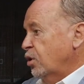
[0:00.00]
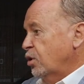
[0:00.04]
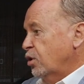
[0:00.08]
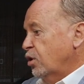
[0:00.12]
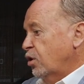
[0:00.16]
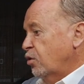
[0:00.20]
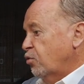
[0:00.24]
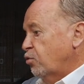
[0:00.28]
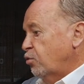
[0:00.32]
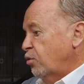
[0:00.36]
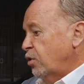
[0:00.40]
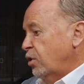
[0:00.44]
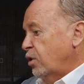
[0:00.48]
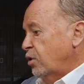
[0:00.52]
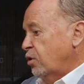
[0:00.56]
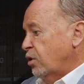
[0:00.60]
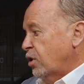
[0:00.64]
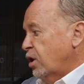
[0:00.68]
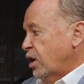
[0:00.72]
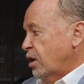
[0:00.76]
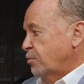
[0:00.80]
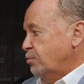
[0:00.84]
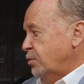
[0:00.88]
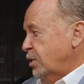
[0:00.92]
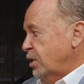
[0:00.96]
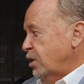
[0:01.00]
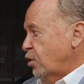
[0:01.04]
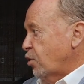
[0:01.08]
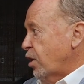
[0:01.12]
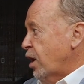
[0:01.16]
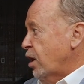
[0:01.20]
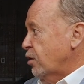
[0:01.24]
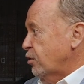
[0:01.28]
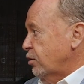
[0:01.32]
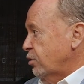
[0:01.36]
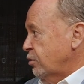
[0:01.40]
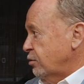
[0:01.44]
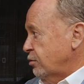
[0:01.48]
You've really got to be
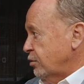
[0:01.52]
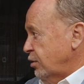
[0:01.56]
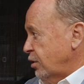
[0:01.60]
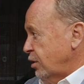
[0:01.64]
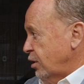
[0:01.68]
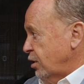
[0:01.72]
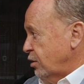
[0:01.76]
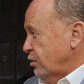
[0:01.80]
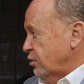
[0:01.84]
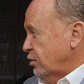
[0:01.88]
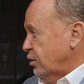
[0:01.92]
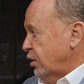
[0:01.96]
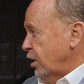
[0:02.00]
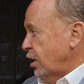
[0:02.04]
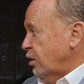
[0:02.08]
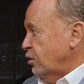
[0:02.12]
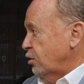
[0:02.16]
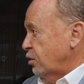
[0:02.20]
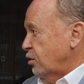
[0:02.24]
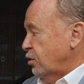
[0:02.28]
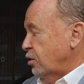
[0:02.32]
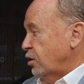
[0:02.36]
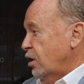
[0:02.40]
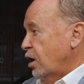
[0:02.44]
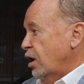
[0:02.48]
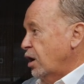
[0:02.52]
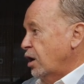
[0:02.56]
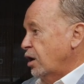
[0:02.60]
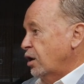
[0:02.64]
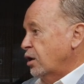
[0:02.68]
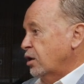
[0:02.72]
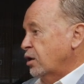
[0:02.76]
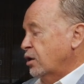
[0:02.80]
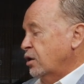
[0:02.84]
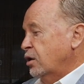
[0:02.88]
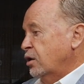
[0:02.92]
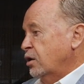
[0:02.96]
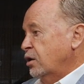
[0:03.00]
grounded. You know, at the end of the day,
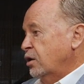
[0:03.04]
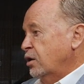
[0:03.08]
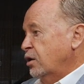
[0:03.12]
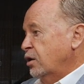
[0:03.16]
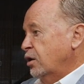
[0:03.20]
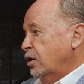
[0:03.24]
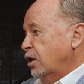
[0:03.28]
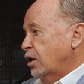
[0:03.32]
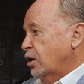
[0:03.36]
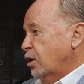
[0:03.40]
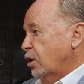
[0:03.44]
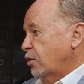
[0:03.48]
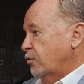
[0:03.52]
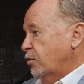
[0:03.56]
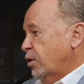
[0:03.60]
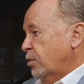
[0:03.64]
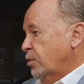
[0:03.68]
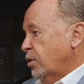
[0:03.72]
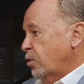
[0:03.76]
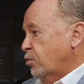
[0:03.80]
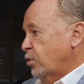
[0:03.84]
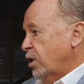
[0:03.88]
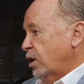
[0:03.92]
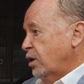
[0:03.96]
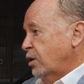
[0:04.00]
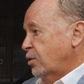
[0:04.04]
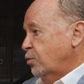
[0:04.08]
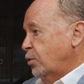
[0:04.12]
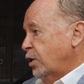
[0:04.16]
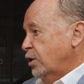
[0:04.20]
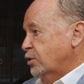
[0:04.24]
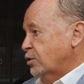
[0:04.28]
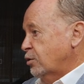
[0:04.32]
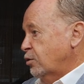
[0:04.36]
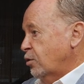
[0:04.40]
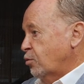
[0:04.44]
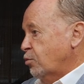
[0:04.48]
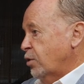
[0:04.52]
you know, if I'm not running the
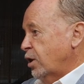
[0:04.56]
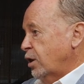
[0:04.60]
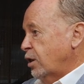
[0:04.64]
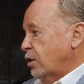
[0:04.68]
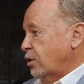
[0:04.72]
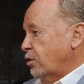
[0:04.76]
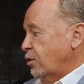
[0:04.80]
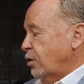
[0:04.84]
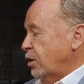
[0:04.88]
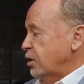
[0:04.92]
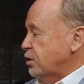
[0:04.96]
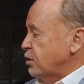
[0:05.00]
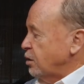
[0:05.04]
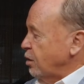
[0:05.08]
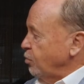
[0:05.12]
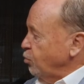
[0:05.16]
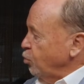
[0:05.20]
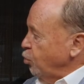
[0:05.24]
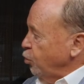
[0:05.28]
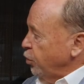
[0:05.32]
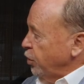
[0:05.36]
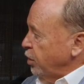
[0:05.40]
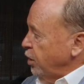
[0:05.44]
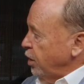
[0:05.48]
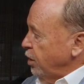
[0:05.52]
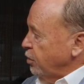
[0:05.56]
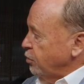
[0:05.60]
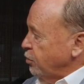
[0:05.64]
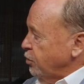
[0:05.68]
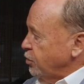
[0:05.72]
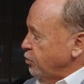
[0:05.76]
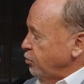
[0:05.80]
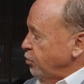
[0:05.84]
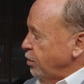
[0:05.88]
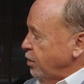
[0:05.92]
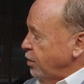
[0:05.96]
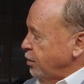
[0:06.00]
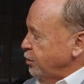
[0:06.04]
West and not running the Knights and I'm walking down the
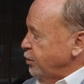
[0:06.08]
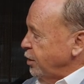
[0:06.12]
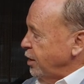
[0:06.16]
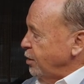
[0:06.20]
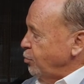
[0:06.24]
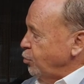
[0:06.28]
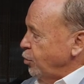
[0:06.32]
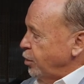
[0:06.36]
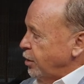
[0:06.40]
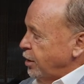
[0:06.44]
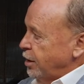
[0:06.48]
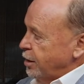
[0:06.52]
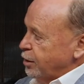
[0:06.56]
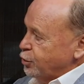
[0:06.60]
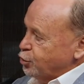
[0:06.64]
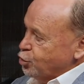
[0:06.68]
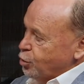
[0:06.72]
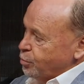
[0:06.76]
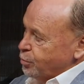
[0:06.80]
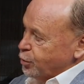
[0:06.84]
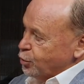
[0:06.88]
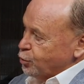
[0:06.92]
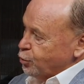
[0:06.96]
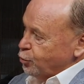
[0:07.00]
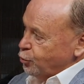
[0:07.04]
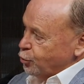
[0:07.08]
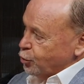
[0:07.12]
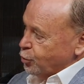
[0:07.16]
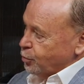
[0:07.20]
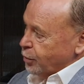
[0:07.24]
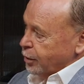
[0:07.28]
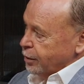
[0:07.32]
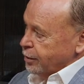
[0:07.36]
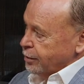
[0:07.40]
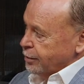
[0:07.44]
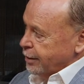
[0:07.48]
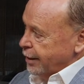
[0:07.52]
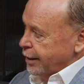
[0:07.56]
street, is anybody going to stop and talk to me?
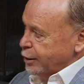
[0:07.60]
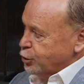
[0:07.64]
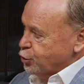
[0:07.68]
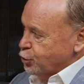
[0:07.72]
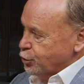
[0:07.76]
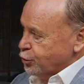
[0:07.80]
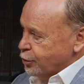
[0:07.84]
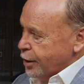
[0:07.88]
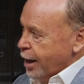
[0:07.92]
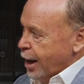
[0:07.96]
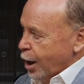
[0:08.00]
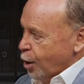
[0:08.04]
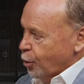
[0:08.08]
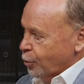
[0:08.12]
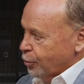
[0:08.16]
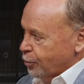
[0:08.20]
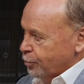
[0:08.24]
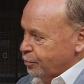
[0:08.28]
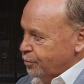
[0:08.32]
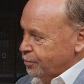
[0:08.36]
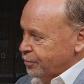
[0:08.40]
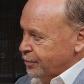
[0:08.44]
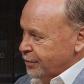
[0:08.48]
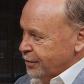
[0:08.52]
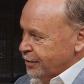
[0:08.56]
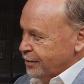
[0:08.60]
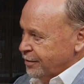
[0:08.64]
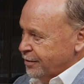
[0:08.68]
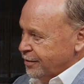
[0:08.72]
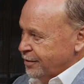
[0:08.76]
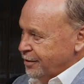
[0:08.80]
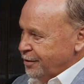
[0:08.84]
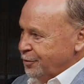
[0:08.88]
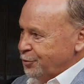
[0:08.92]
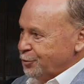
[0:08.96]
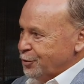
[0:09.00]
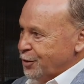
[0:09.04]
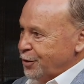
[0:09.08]
The answer is no.
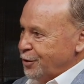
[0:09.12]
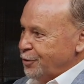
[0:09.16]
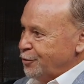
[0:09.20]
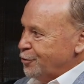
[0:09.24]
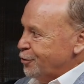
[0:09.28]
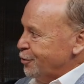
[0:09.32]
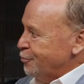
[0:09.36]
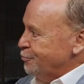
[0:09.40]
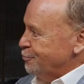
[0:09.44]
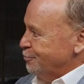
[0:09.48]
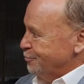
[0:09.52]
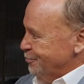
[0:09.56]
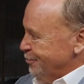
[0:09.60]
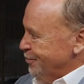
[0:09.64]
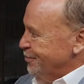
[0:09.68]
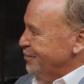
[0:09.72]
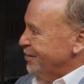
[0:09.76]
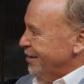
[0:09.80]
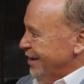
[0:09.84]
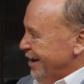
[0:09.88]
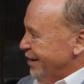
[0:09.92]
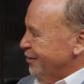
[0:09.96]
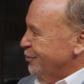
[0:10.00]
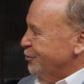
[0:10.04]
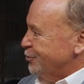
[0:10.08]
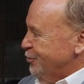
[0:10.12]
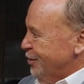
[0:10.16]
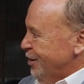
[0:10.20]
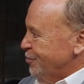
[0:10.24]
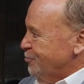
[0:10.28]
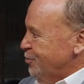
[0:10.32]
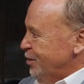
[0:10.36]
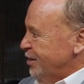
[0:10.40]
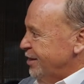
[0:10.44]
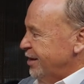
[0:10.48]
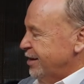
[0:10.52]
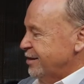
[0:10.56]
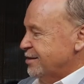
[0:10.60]
So you've got to really
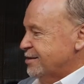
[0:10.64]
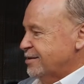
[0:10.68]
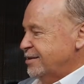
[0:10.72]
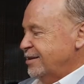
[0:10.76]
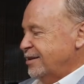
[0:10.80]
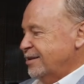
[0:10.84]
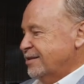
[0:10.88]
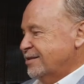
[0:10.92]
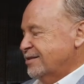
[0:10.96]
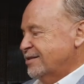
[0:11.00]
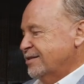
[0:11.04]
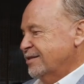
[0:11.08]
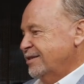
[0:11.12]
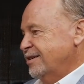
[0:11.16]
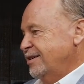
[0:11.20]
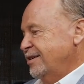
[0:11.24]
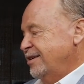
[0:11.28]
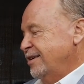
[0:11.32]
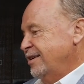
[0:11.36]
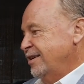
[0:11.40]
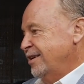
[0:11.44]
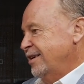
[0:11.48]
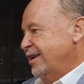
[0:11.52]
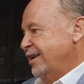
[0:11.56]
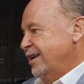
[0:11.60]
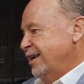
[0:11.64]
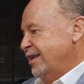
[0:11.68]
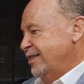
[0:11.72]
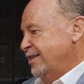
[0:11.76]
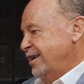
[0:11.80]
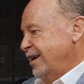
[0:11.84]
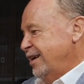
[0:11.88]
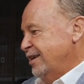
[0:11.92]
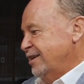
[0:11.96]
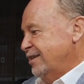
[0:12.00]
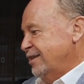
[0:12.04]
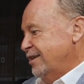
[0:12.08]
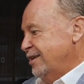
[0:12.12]
understand where that sits. And at
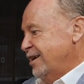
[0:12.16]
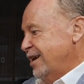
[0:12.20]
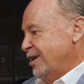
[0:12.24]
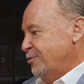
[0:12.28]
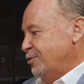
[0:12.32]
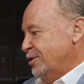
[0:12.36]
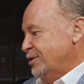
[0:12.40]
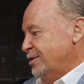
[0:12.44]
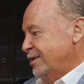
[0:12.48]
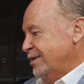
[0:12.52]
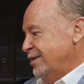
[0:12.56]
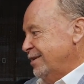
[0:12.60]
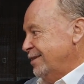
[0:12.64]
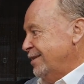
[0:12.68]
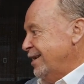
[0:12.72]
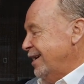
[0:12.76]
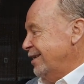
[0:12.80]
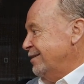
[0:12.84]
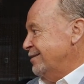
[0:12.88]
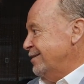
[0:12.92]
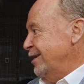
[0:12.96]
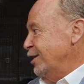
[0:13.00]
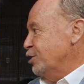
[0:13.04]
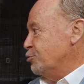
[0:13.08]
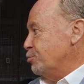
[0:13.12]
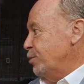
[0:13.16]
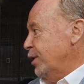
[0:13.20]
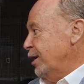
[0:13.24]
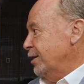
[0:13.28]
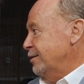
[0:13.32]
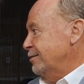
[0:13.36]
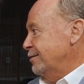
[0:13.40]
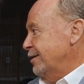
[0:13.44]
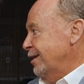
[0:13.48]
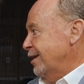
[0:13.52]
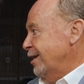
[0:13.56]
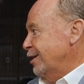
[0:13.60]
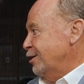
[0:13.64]
the end of the day, we're sitting in that deathbed,
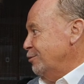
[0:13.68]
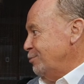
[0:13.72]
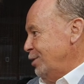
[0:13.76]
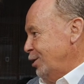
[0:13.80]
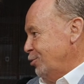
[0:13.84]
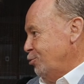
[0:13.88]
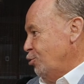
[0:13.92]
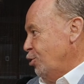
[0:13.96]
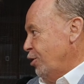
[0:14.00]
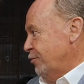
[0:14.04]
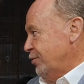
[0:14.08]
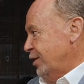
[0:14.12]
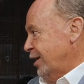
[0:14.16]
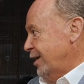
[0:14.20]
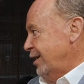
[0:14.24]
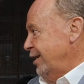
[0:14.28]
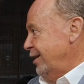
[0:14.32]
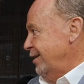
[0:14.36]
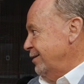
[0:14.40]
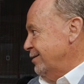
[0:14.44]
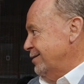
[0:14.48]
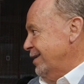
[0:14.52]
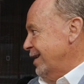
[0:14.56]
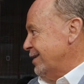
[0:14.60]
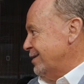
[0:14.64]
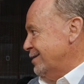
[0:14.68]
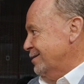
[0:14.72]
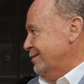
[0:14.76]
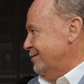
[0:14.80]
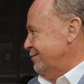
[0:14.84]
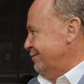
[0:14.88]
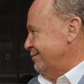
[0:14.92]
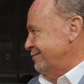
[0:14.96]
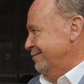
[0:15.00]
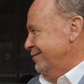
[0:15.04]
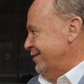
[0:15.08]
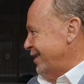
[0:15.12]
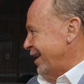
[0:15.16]
you know, there'll be the wife and the kids. That's
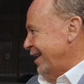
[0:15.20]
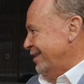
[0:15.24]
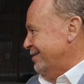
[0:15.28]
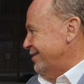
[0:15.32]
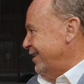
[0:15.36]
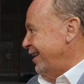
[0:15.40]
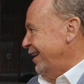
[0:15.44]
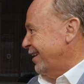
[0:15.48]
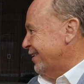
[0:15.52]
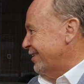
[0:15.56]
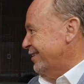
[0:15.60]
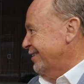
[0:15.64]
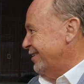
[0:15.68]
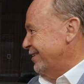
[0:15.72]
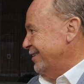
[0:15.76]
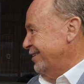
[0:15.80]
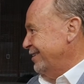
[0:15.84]
it.